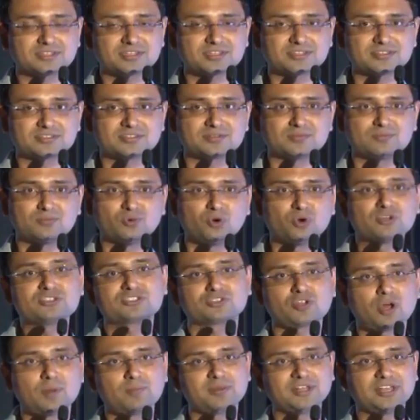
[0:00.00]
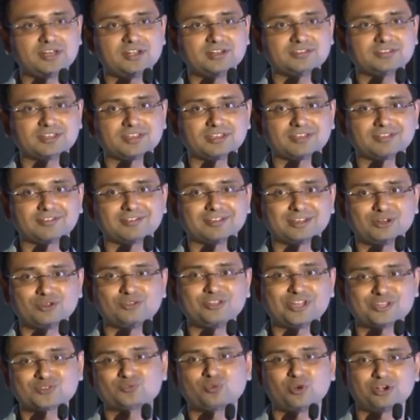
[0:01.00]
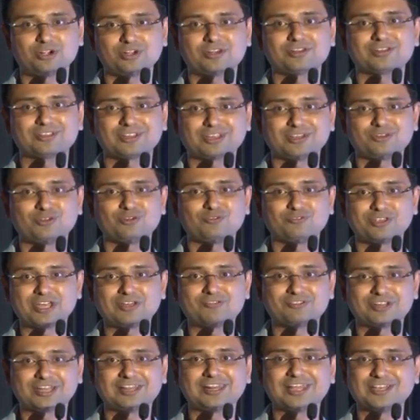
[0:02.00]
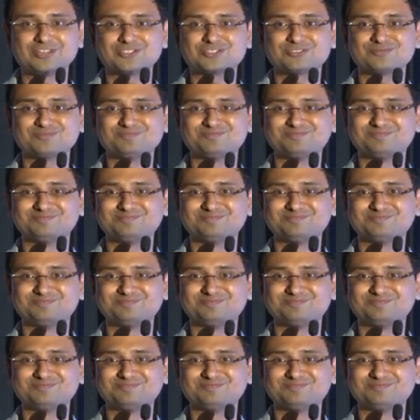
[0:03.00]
is the most complicated thing. That's what we have realized.